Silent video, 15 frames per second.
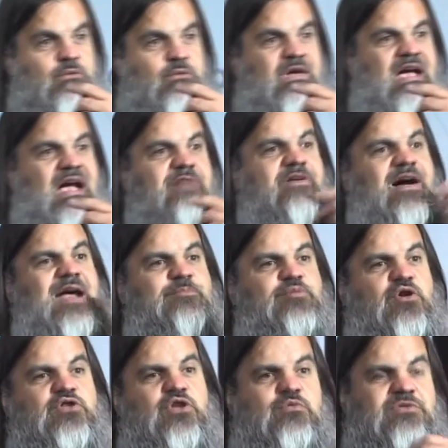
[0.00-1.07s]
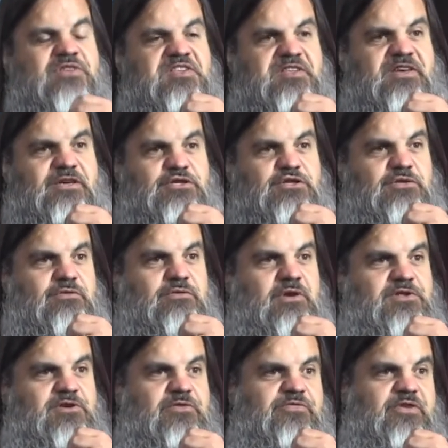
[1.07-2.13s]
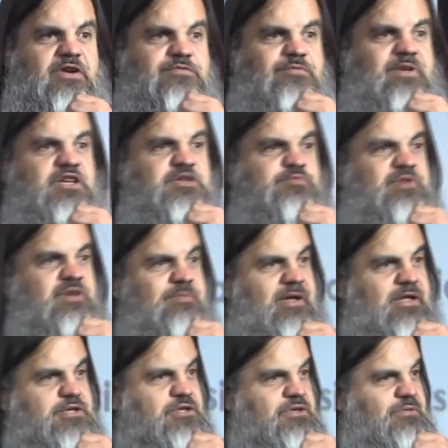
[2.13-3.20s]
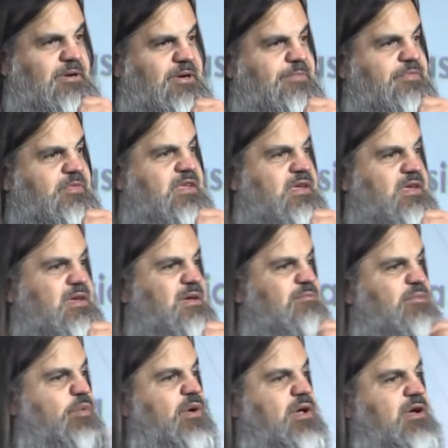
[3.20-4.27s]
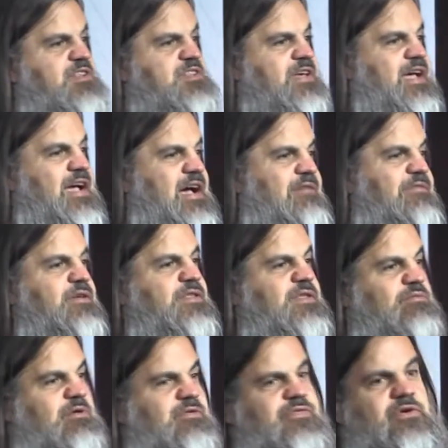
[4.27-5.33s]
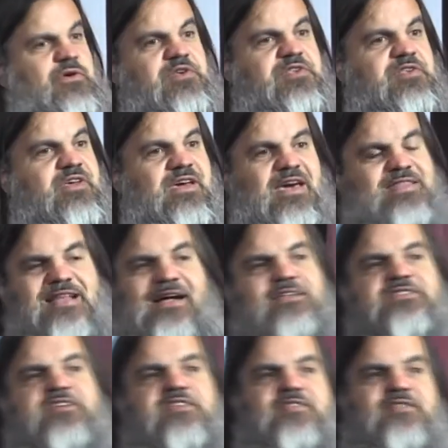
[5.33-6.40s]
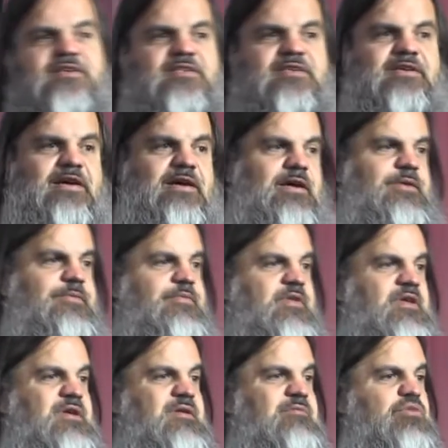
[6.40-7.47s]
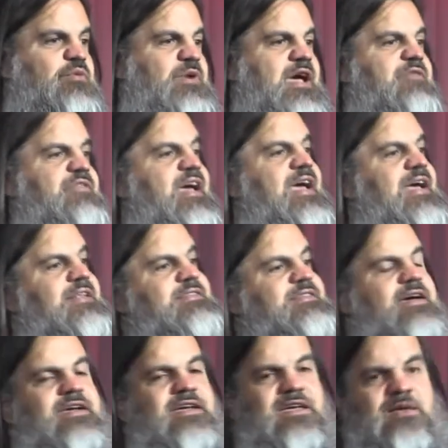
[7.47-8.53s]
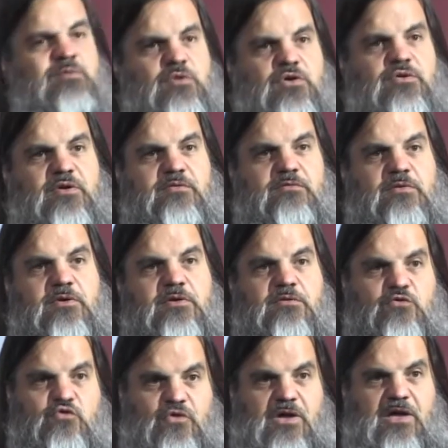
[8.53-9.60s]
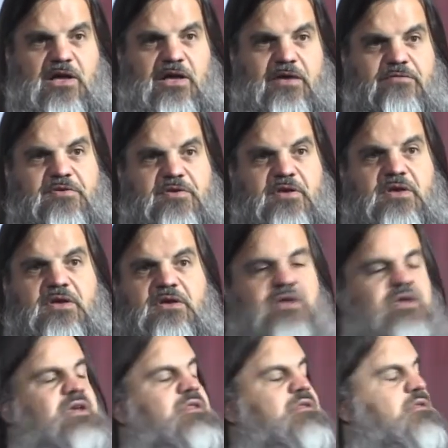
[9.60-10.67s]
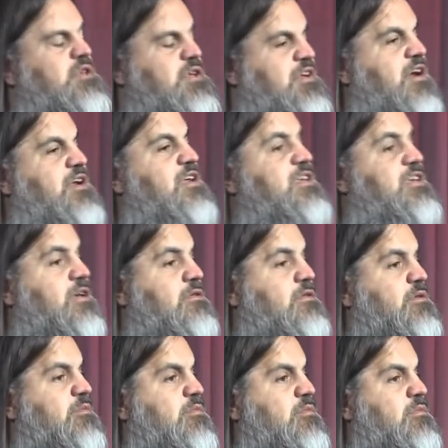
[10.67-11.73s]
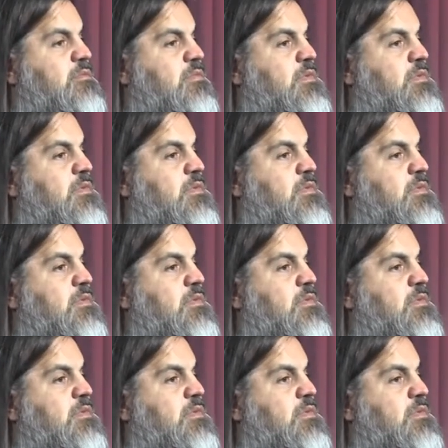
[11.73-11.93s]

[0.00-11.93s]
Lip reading: We have hyperglobalization, as our friend from HP mentioned, right? But we also have the reverse. And not just this guy, but we have anti-immigrant drives in the United Kingdom,